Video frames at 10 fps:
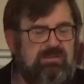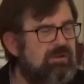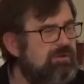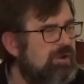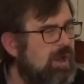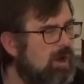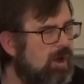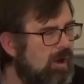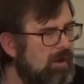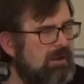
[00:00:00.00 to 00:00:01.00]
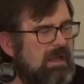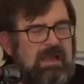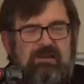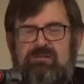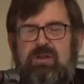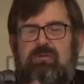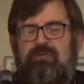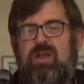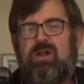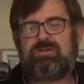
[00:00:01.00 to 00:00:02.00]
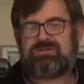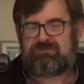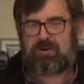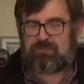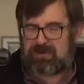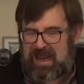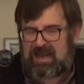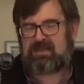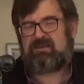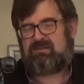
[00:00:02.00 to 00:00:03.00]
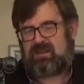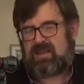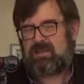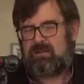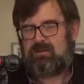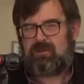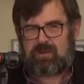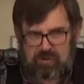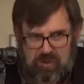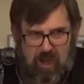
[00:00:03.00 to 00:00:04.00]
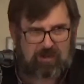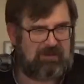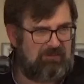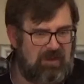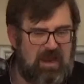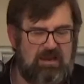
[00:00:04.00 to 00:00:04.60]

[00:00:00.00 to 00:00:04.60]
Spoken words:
The law is not the ultimate reality that God intends.